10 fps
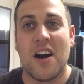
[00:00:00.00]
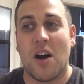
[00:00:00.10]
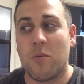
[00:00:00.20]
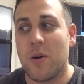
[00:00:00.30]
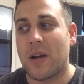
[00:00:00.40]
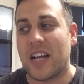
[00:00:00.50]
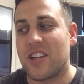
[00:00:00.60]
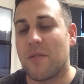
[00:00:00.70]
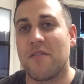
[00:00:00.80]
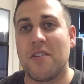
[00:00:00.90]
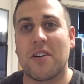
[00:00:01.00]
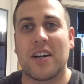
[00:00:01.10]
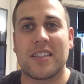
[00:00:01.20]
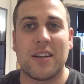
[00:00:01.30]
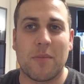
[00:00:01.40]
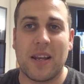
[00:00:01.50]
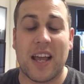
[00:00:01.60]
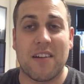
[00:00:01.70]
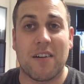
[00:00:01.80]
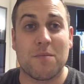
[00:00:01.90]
I will catch up with you guys a little bit later.